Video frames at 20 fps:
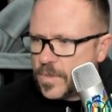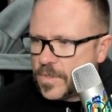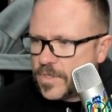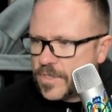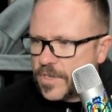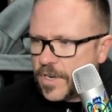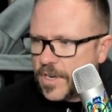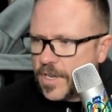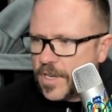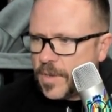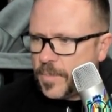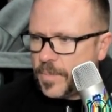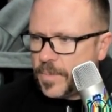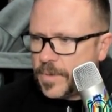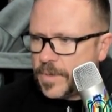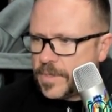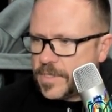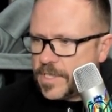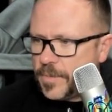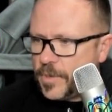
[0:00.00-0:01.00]
start up
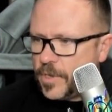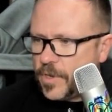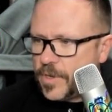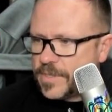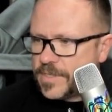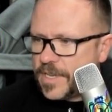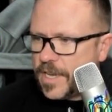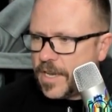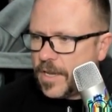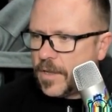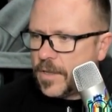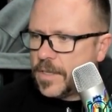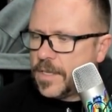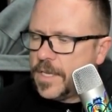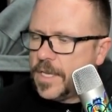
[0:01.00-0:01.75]
WSL.